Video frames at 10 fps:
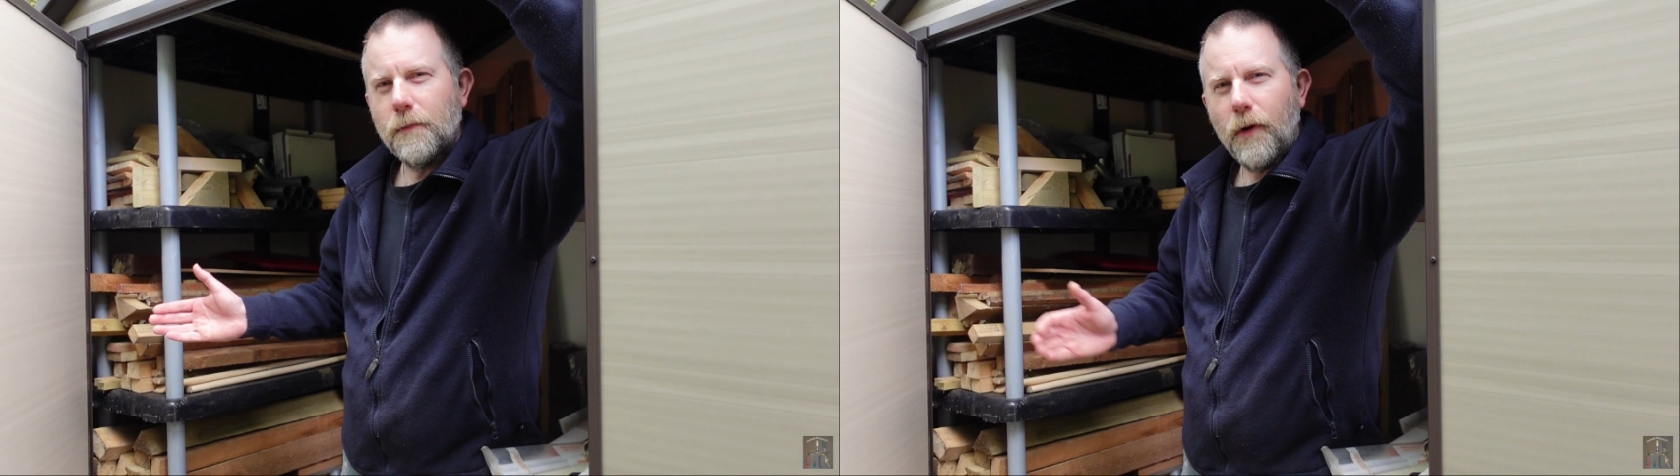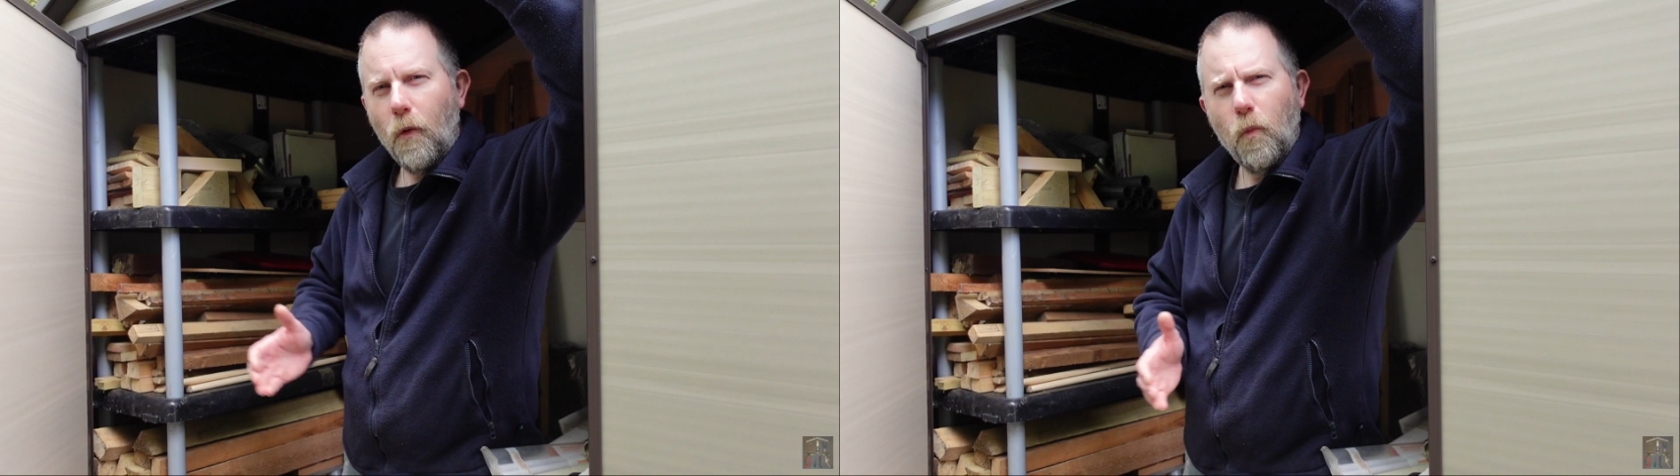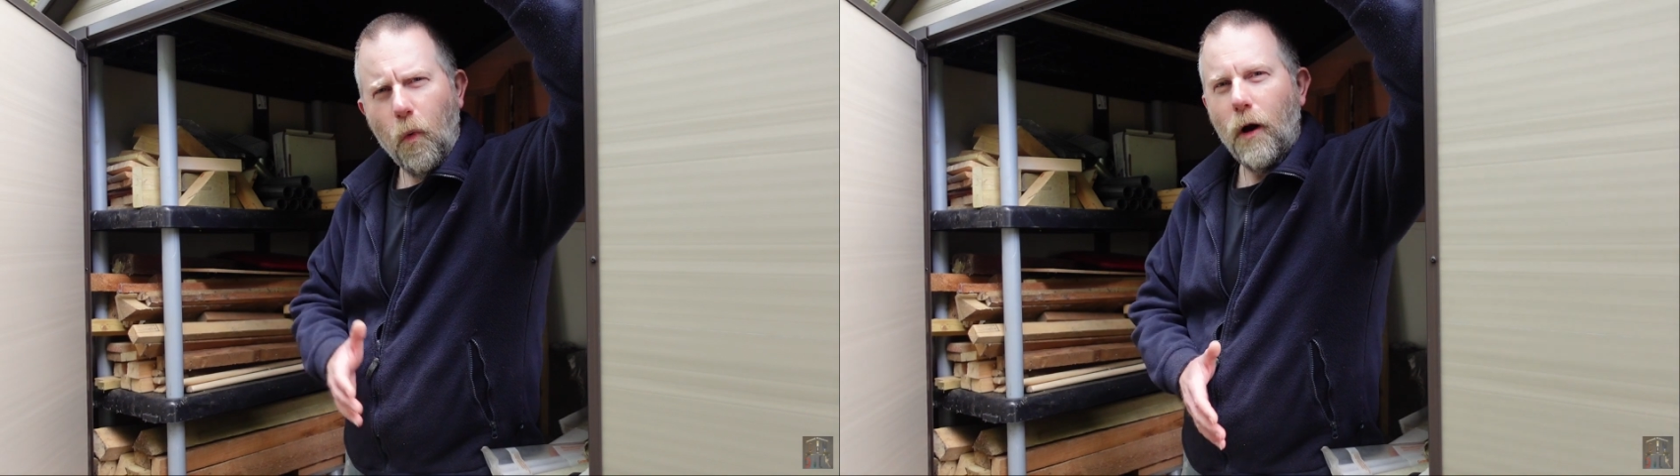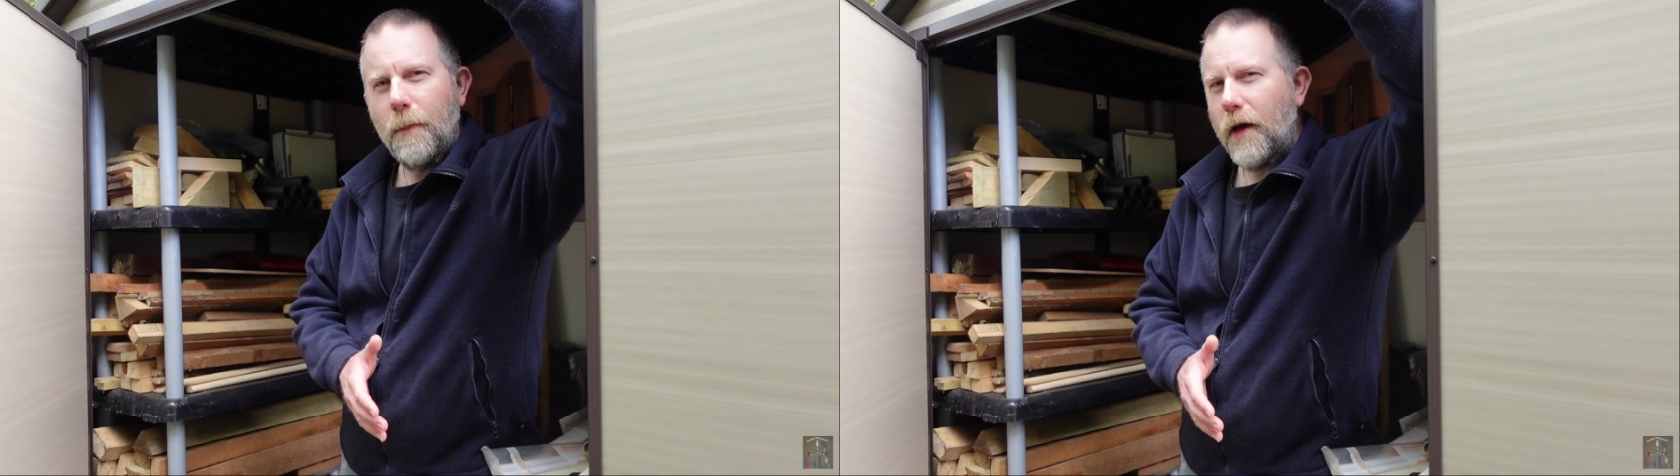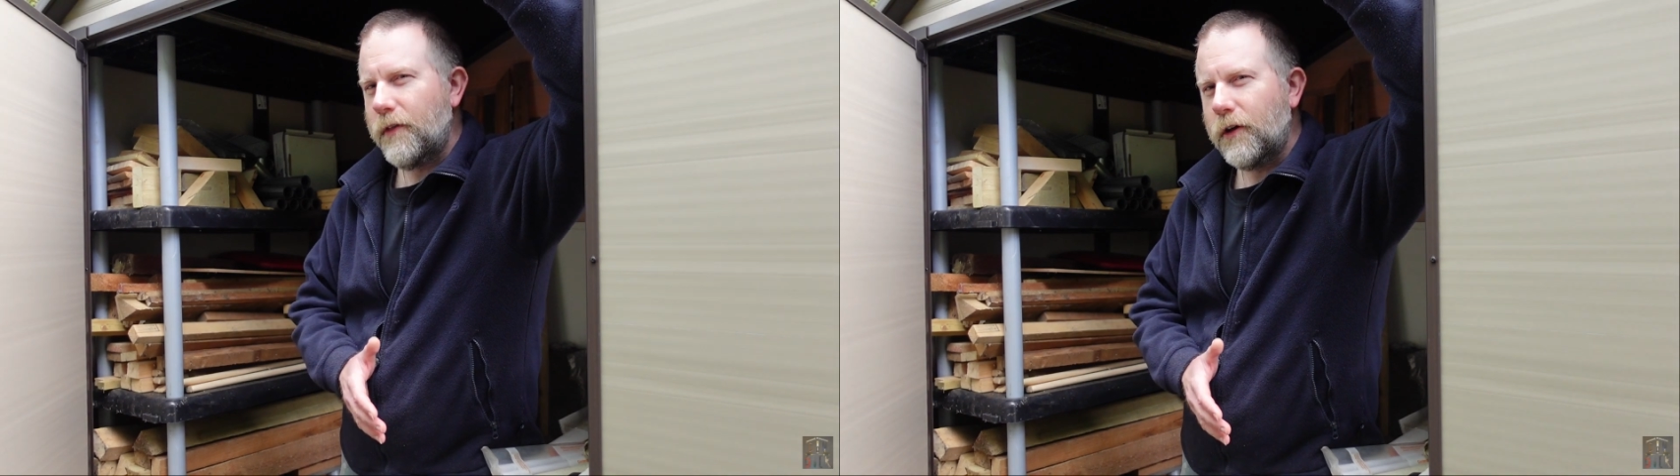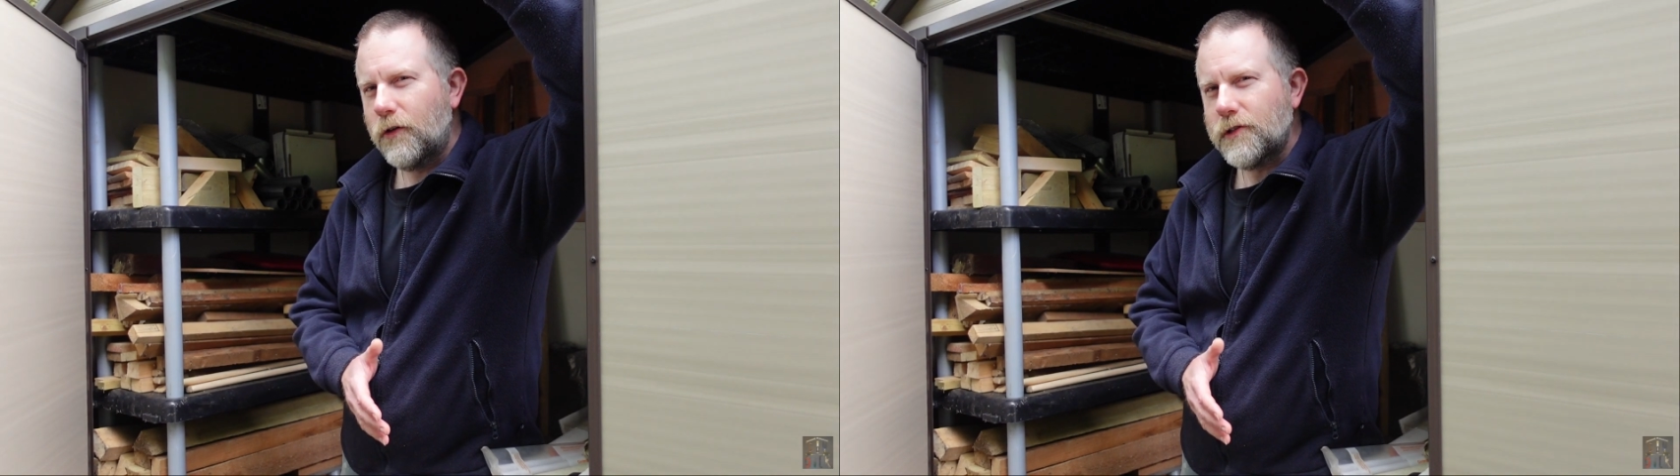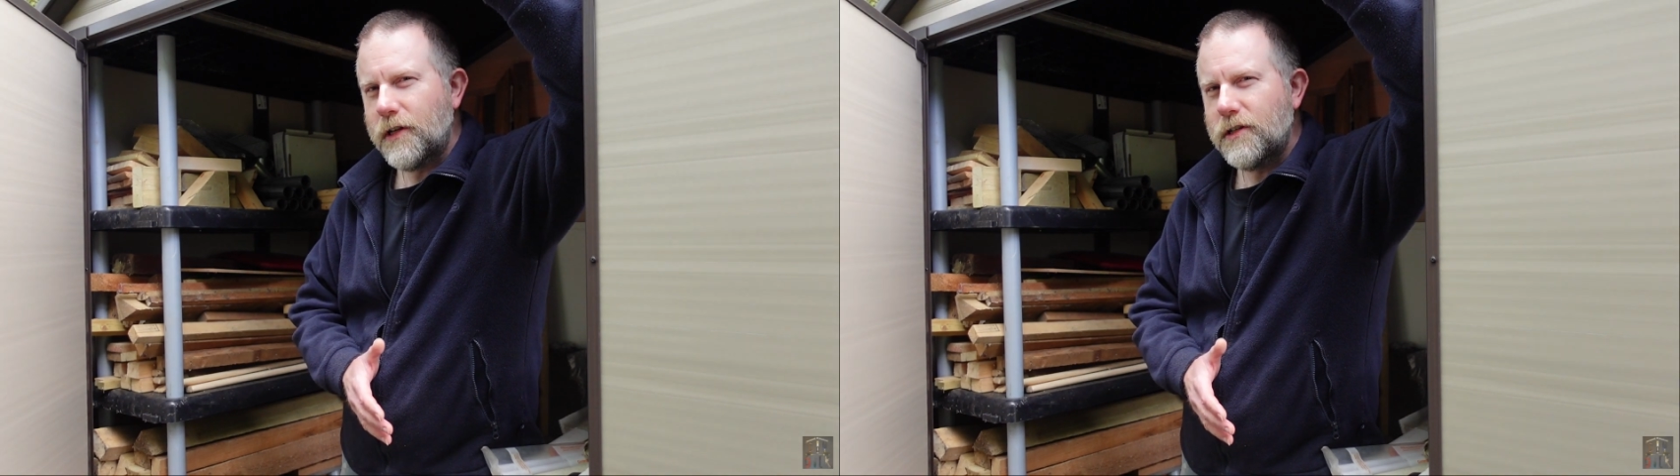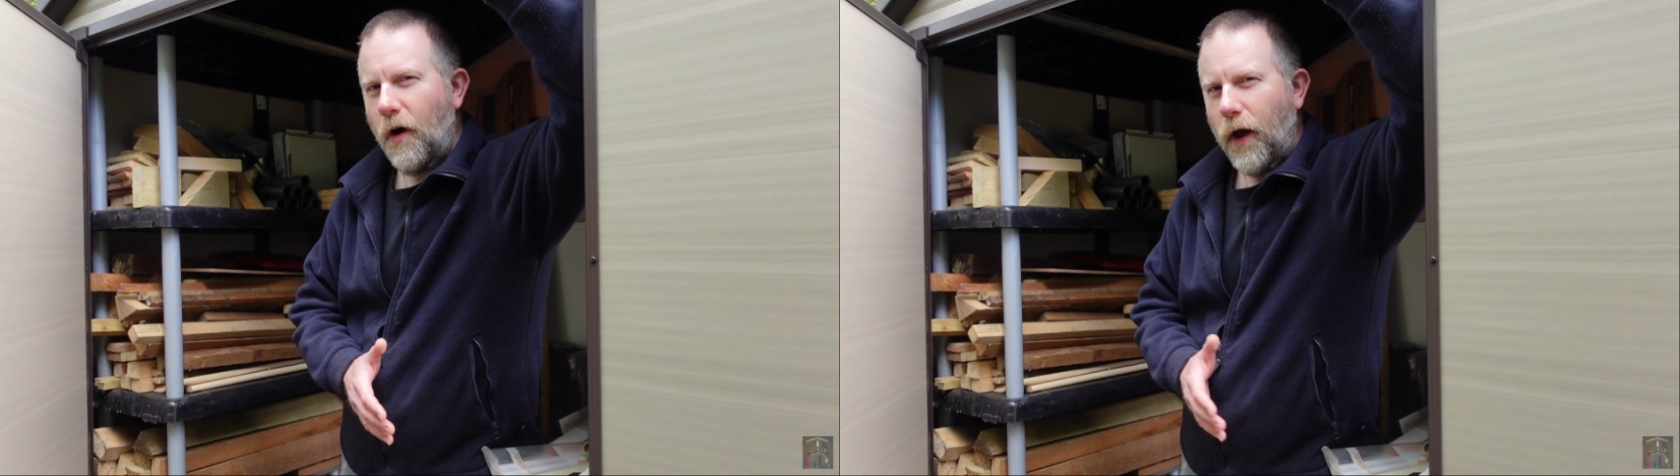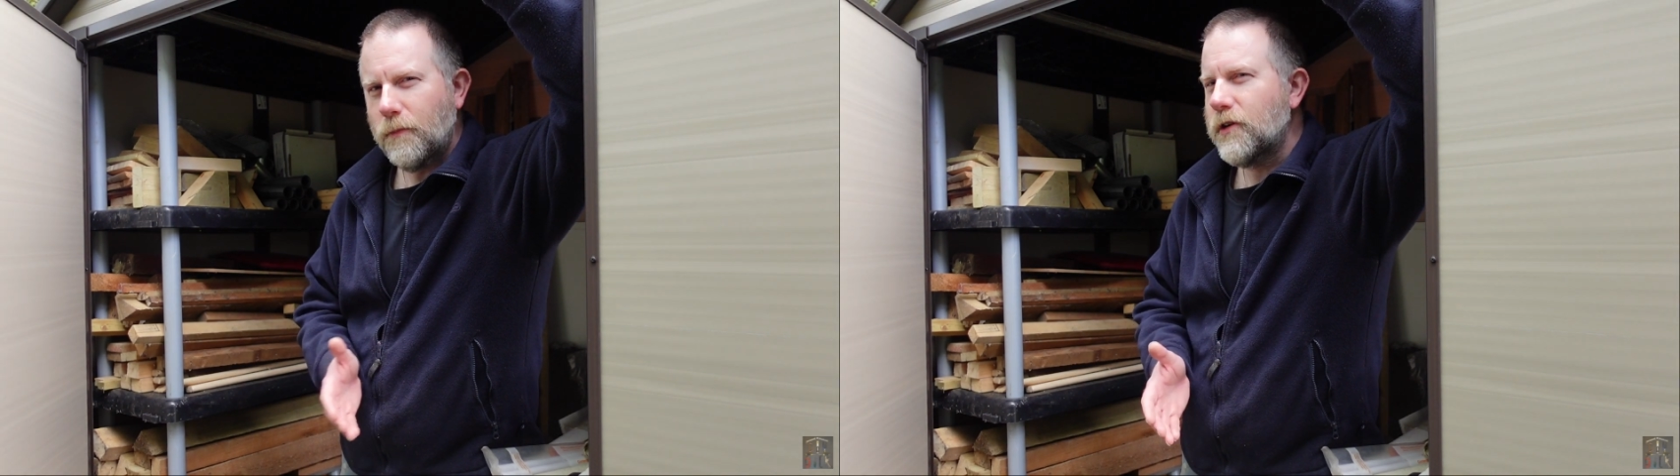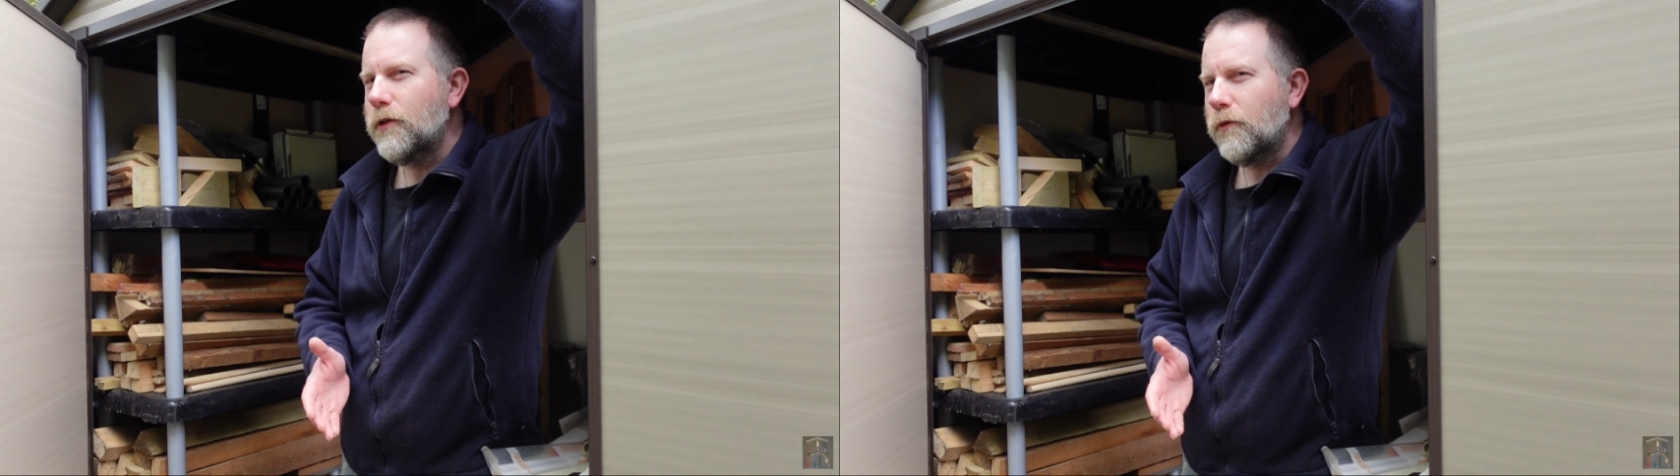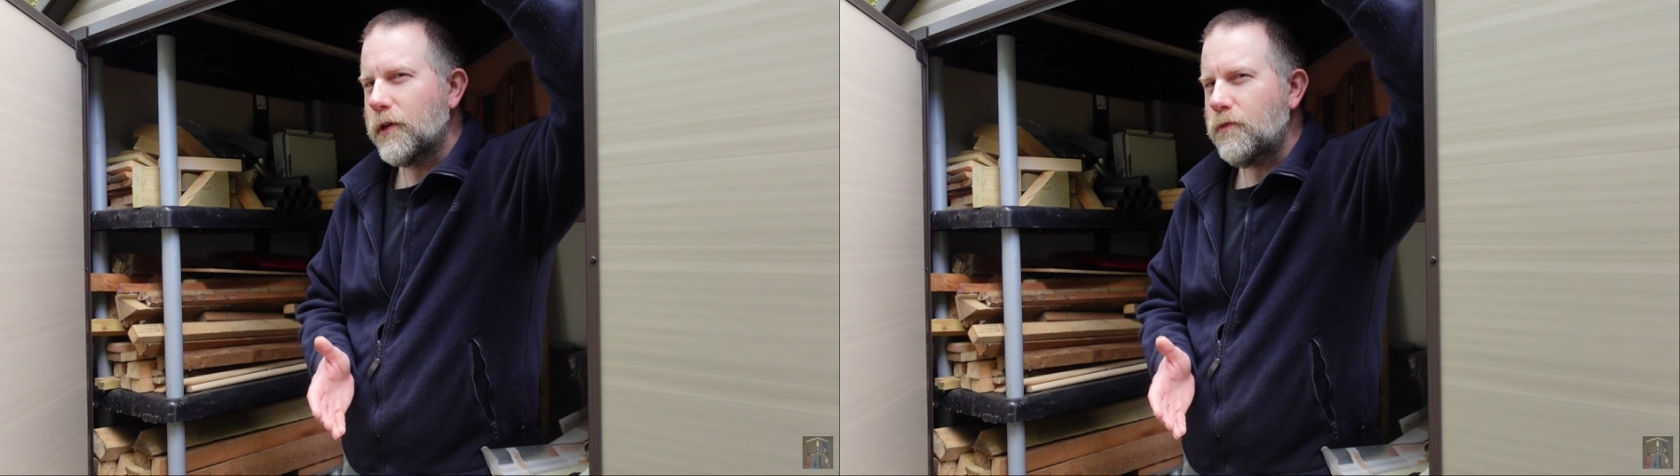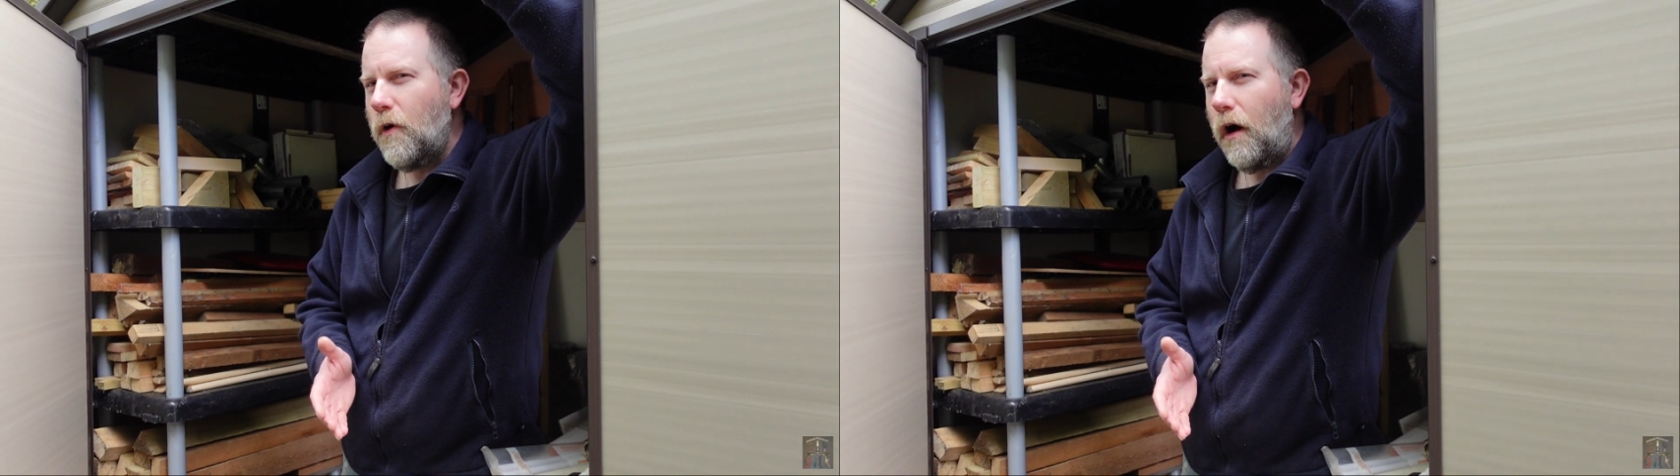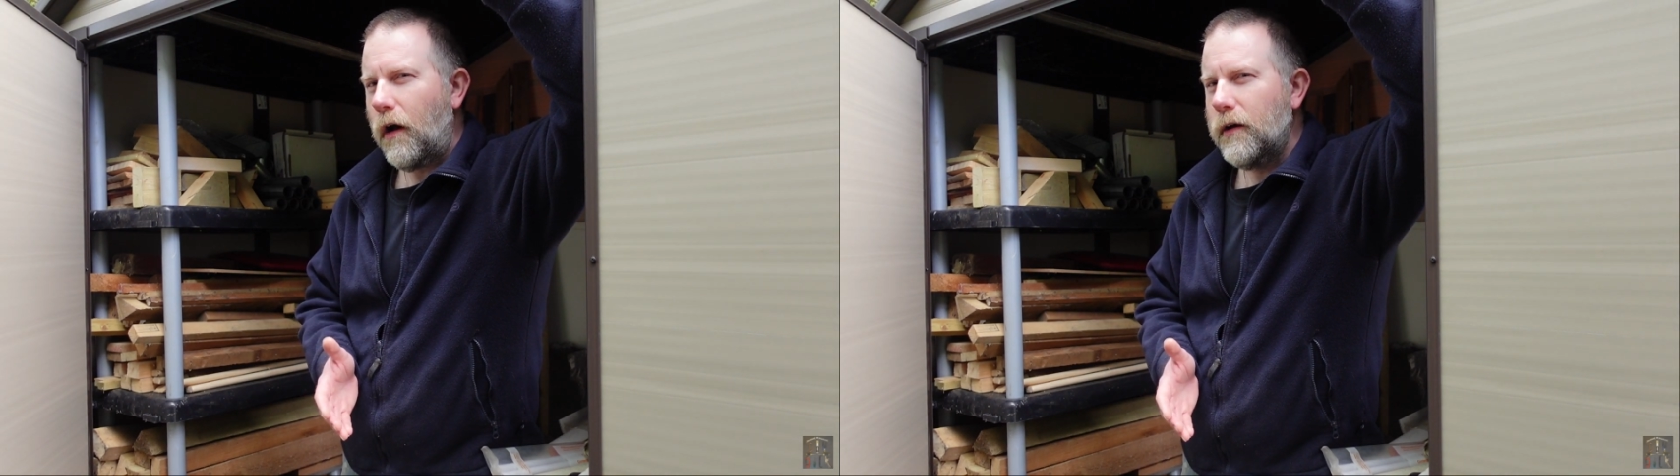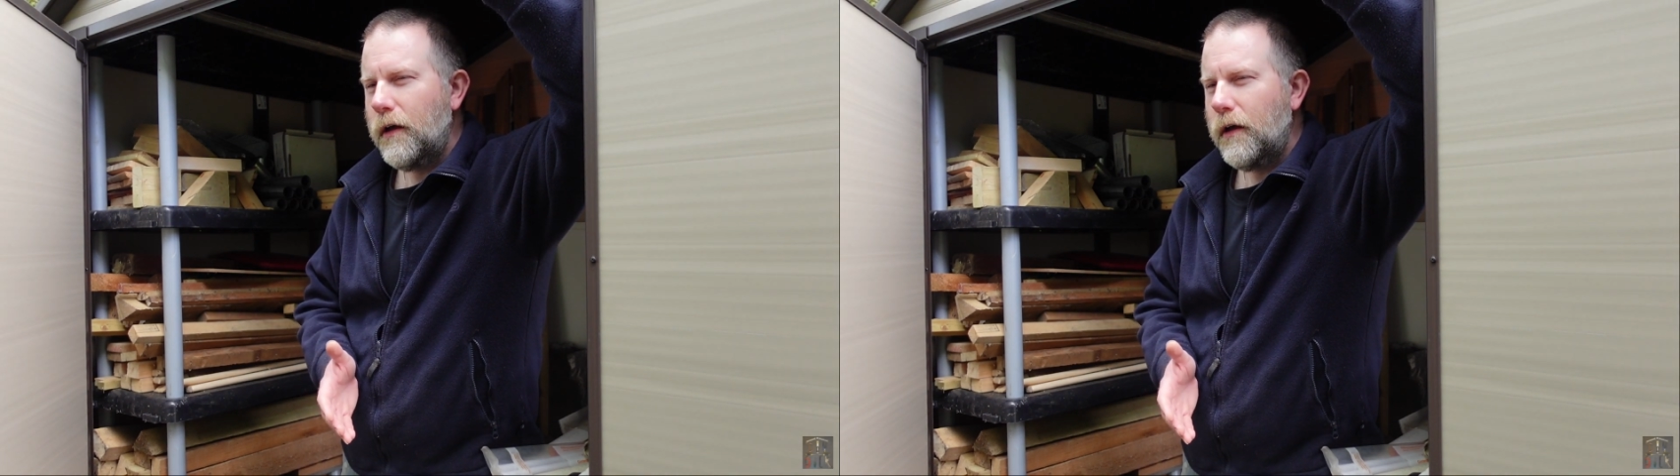but what about the cost in time to do all this work?